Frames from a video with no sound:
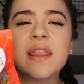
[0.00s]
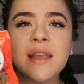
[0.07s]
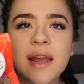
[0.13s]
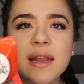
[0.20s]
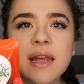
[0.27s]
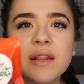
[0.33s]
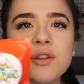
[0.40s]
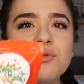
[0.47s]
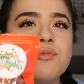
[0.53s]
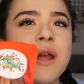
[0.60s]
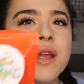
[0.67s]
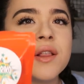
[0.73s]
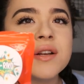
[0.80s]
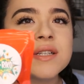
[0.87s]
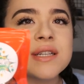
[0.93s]
I think I like the
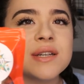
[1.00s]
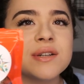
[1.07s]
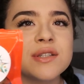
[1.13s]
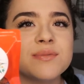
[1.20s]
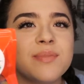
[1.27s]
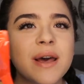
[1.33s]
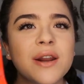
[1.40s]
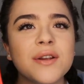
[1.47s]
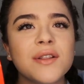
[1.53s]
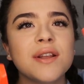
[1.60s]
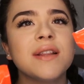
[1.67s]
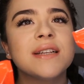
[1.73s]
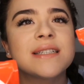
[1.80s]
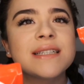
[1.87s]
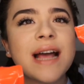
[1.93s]
regular Skittles better
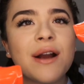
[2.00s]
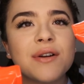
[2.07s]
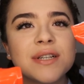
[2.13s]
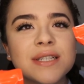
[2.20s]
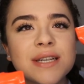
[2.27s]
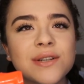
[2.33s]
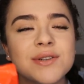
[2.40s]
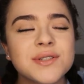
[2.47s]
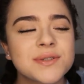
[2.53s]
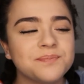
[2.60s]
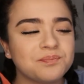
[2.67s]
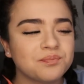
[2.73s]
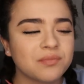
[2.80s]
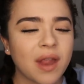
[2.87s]
than the Sour Skittles.